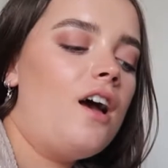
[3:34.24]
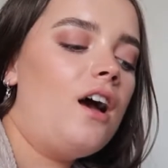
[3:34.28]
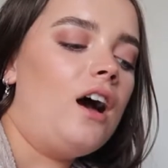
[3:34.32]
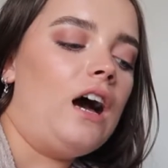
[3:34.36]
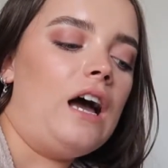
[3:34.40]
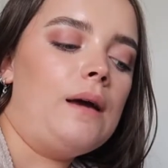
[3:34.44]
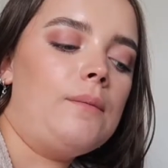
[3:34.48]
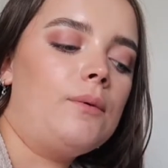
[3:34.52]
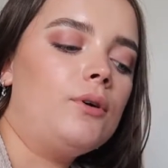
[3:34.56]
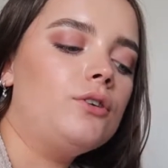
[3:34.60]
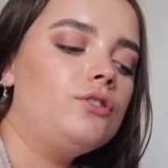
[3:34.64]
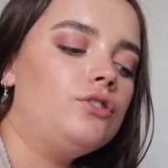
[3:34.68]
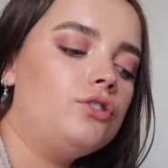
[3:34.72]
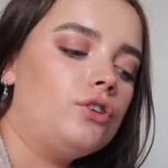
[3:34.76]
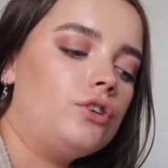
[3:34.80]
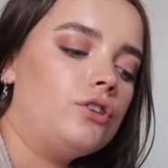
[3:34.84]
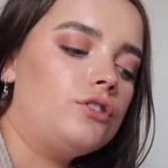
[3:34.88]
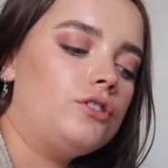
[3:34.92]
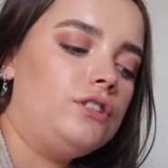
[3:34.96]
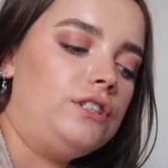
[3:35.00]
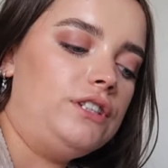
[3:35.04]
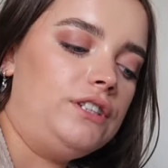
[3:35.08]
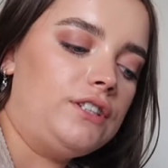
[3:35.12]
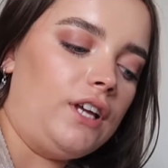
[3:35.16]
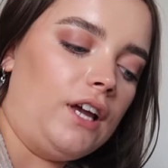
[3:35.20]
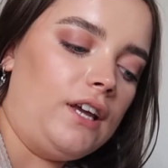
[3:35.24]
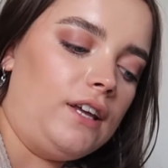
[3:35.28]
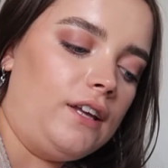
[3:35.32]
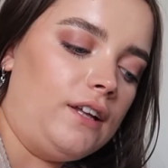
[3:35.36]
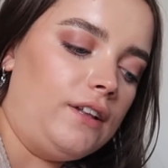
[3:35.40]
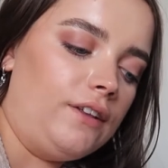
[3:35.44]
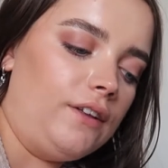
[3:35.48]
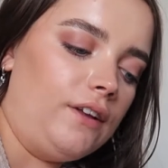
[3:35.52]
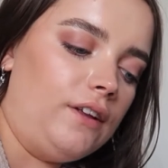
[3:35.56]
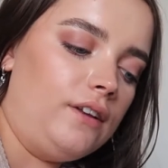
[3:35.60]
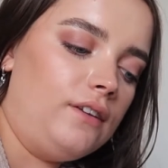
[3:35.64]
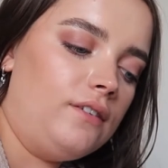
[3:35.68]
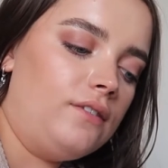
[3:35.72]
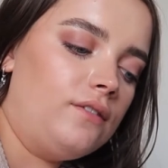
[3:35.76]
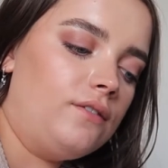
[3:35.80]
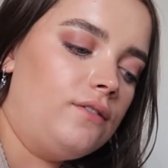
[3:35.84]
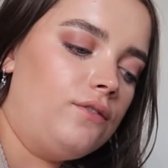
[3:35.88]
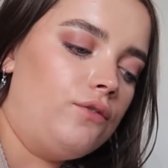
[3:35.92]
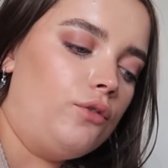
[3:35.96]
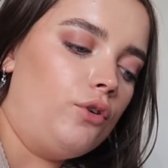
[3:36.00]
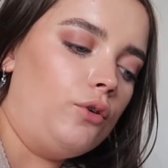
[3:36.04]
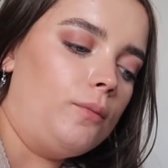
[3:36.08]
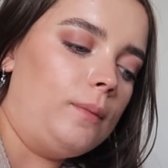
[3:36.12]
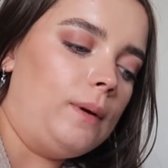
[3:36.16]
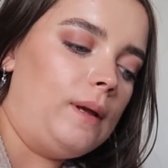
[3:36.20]
I'm on doxycycline
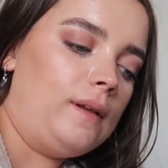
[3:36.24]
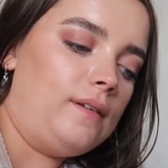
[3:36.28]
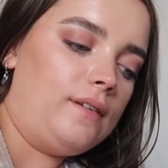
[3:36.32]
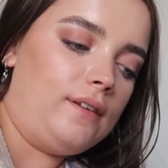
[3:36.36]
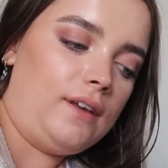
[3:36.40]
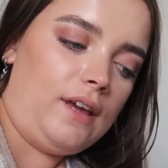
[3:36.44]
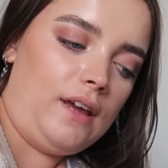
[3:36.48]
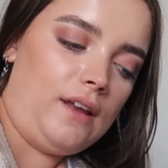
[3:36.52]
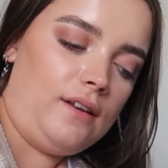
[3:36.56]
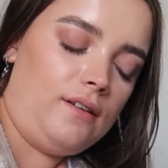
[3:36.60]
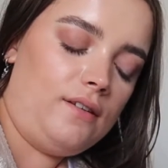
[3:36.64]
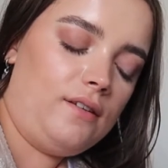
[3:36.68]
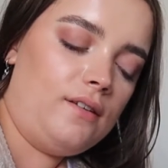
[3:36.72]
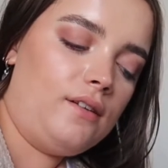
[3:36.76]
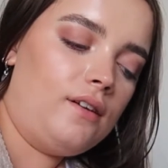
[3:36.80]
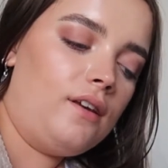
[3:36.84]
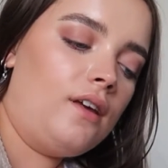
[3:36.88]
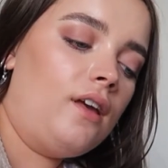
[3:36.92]
for my skin,